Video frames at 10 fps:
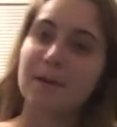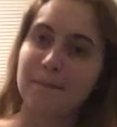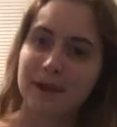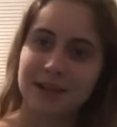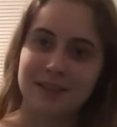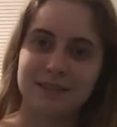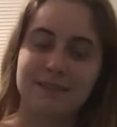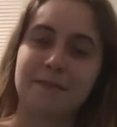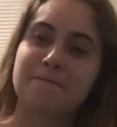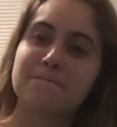But
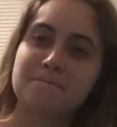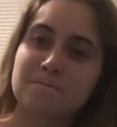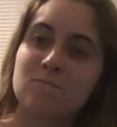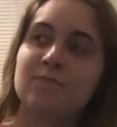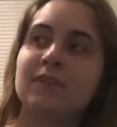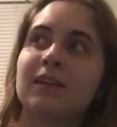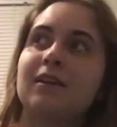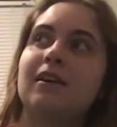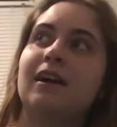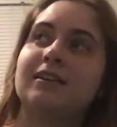
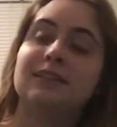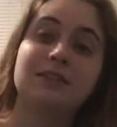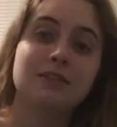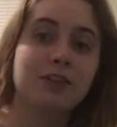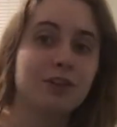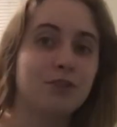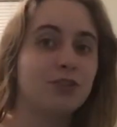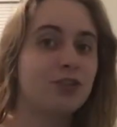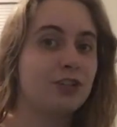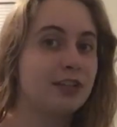I didn't know
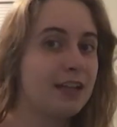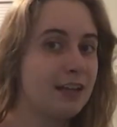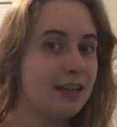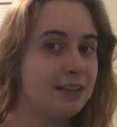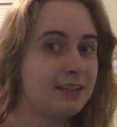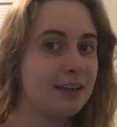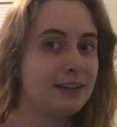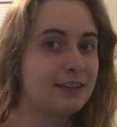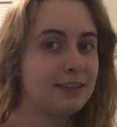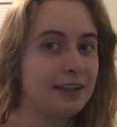Shallan
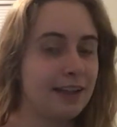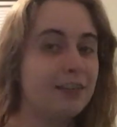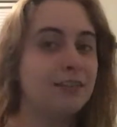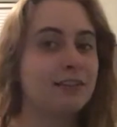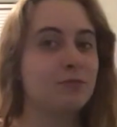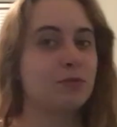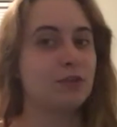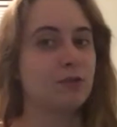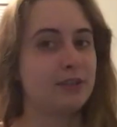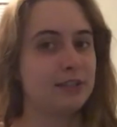and Adolin were
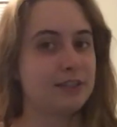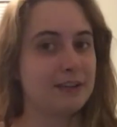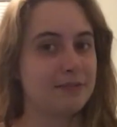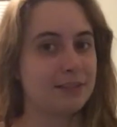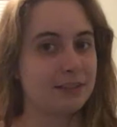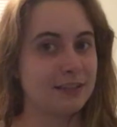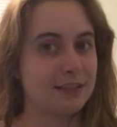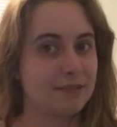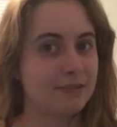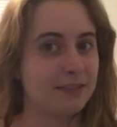going to
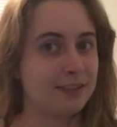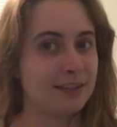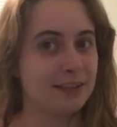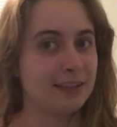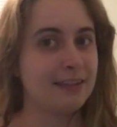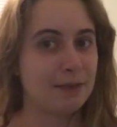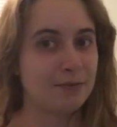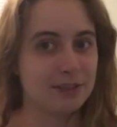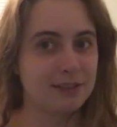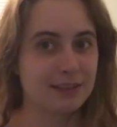definitely, like, that
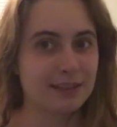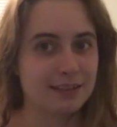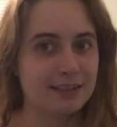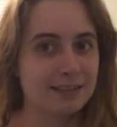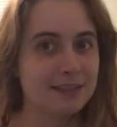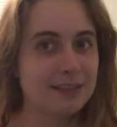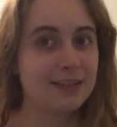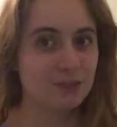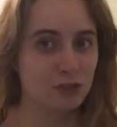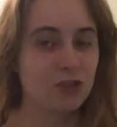was, like, set
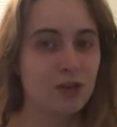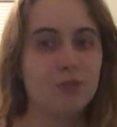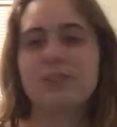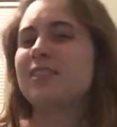in stone.